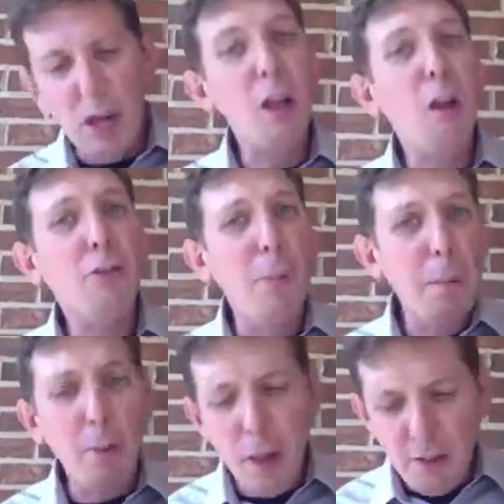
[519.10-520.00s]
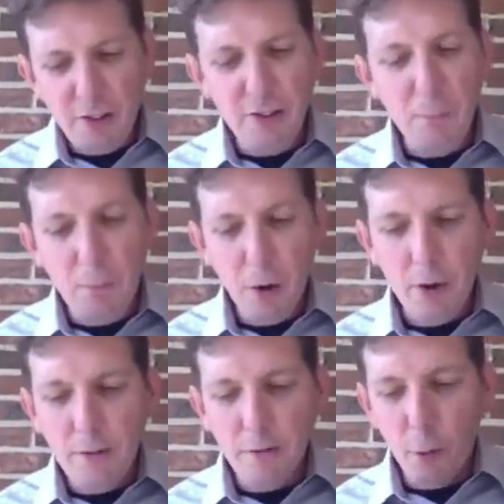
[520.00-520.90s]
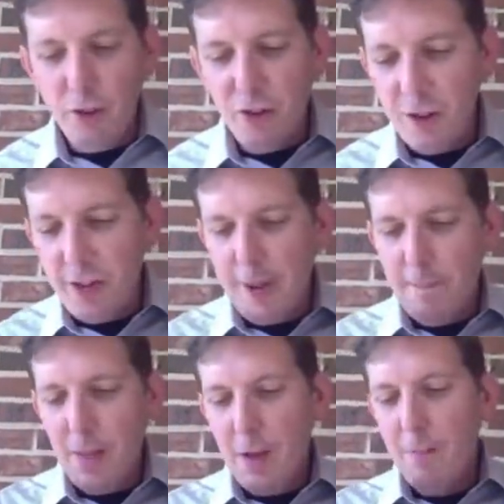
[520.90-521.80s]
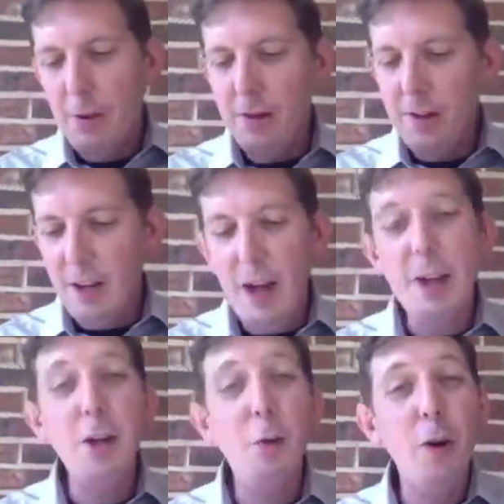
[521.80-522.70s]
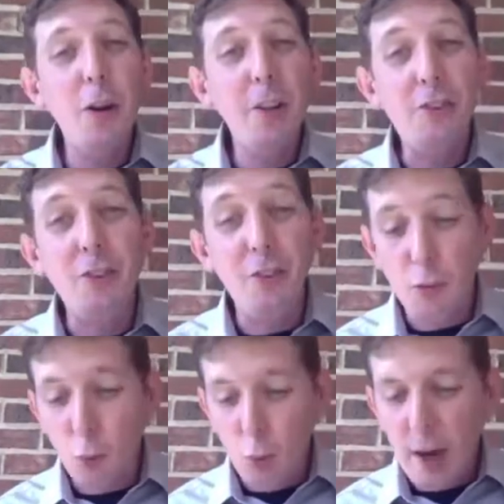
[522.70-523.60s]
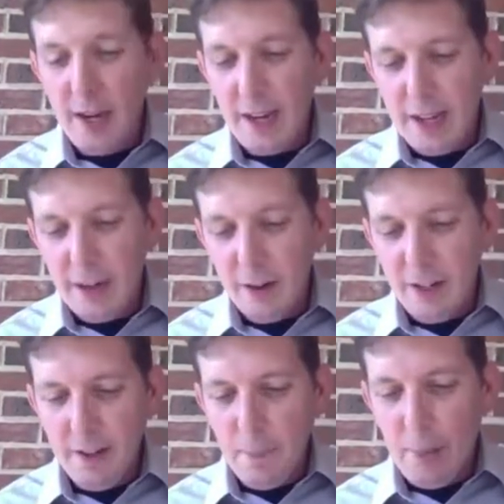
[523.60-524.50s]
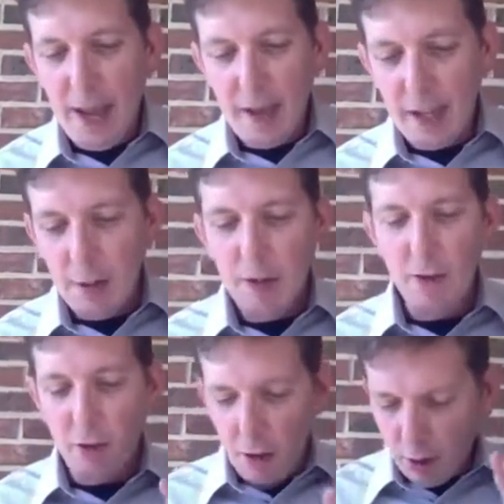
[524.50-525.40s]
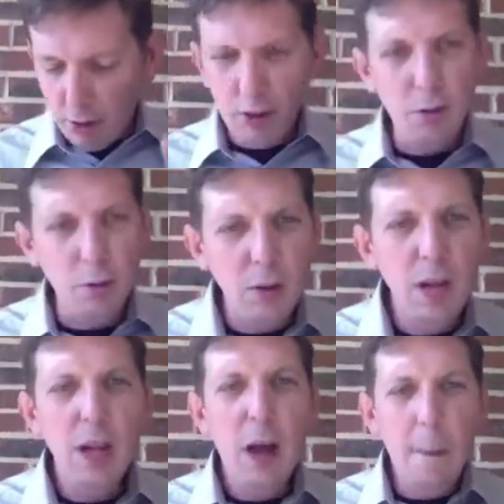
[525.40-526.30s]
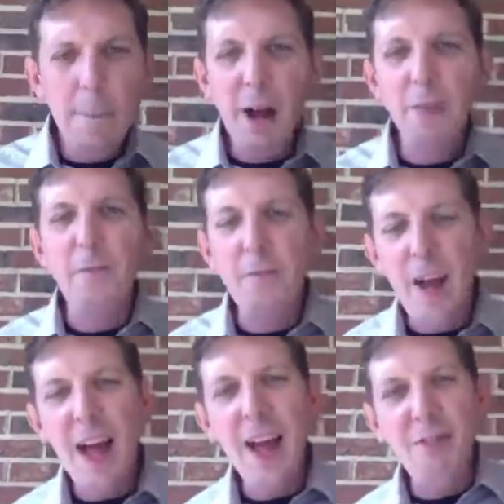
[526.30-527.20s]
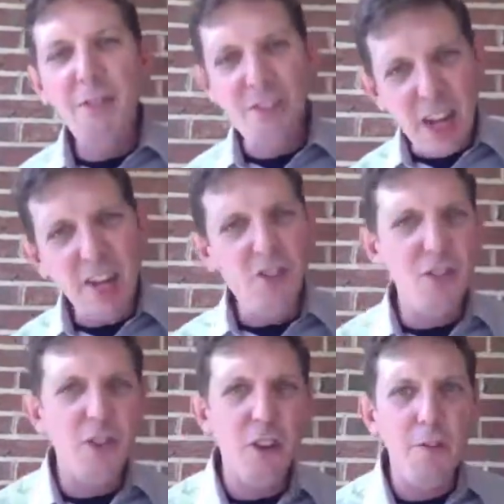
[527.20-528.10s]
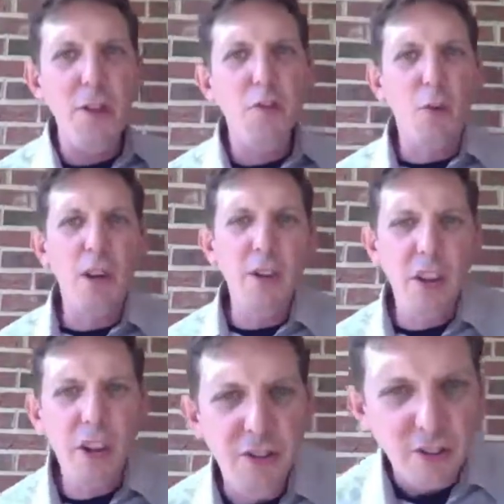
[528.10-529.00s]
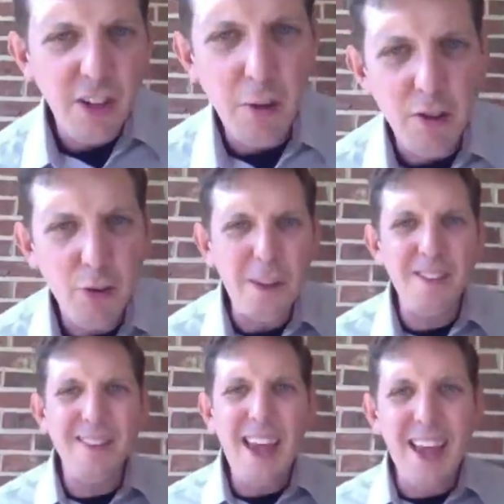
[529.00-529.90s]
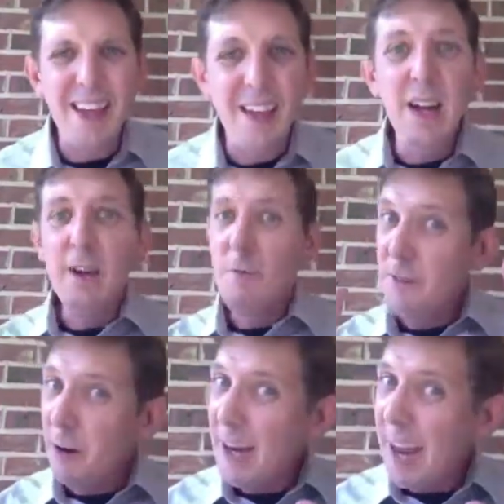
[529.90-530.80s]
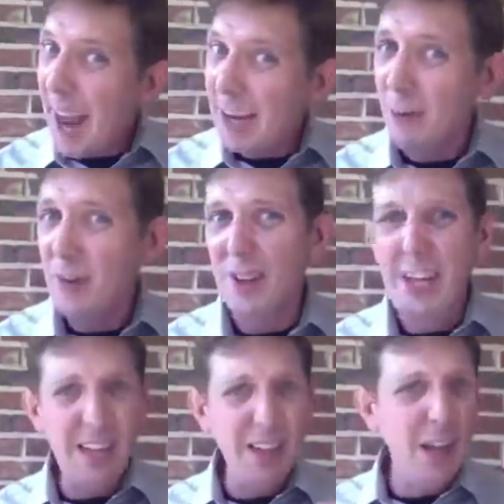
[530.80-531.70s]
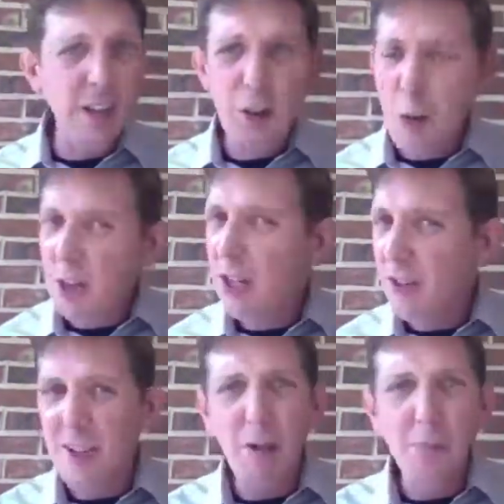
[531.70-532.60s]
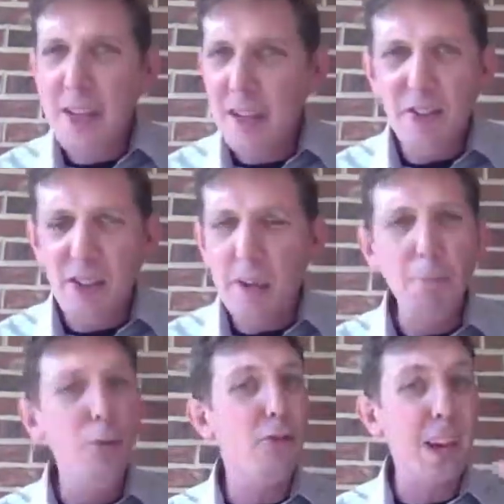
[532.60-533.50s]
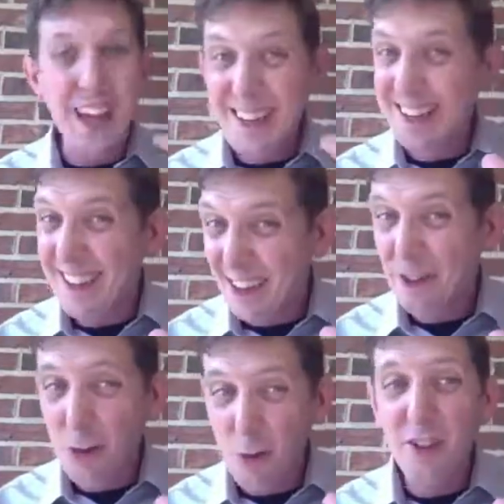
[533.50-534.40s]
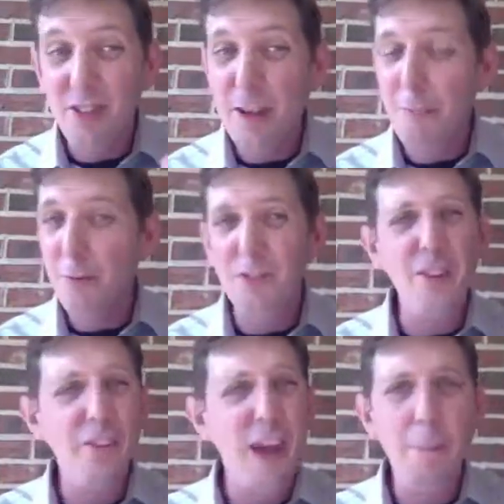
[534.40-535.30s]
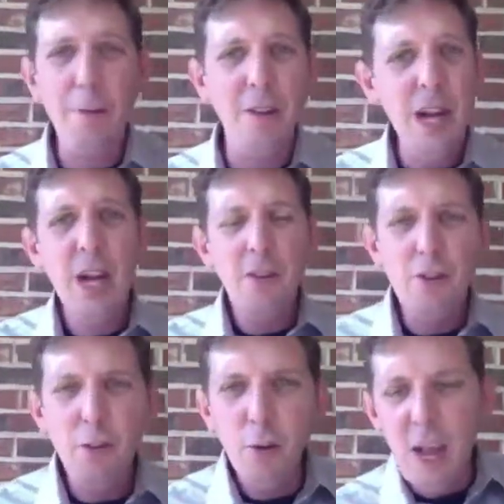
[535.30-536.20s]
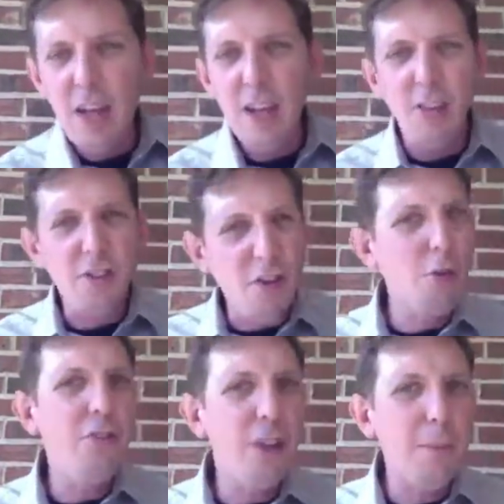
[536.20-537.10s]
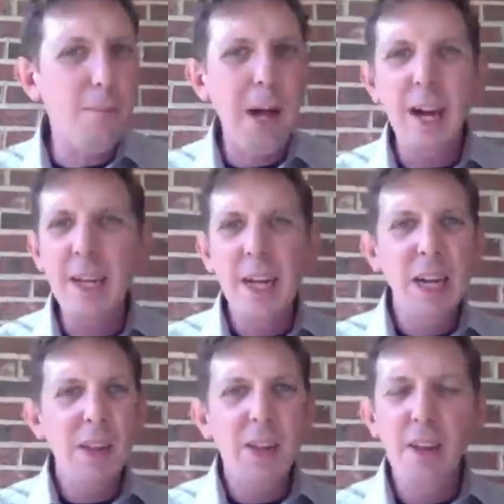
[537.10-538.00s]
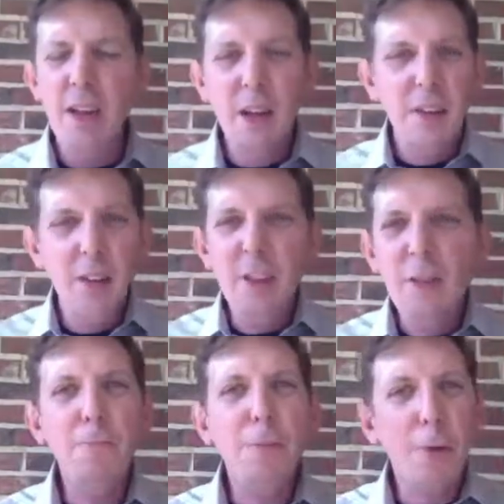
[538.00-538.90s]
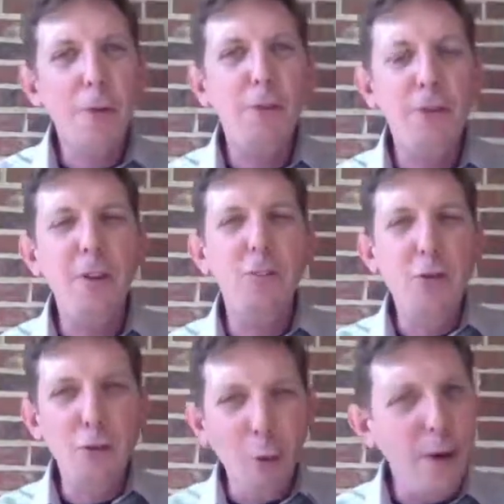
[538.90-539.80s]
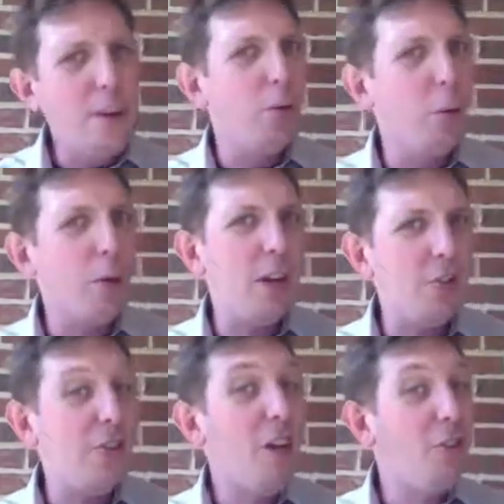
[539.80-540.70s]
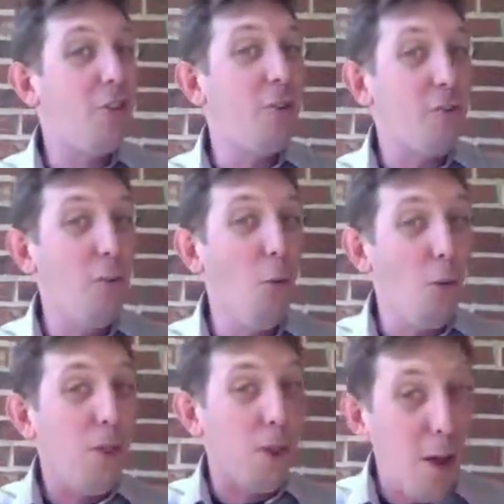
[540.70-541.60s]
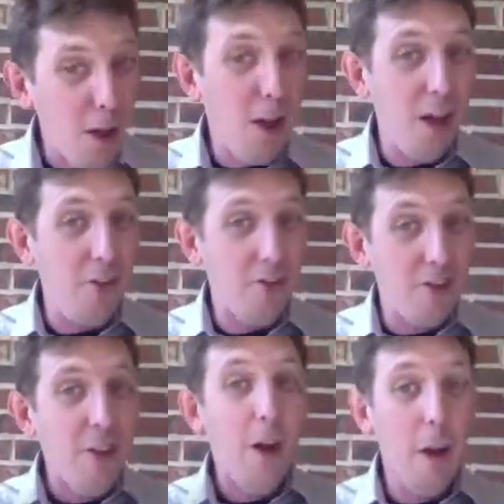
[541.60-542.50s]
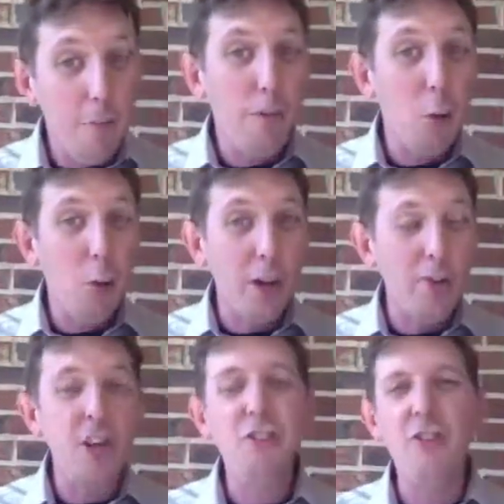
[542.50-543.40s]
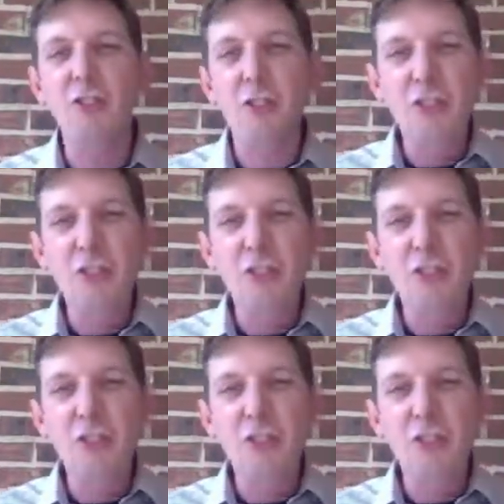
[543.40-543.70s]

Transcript: I lost my place in the book, unfortunately, but I know where it is because it's right here in the back. And I'm going to talk to you about the 5 stages of these organizations. Now, it's been said very accurately, and you could tell me examples, and I could tell you examples. This happened to an associate of mine that this person joined an organization for the cause of the organization.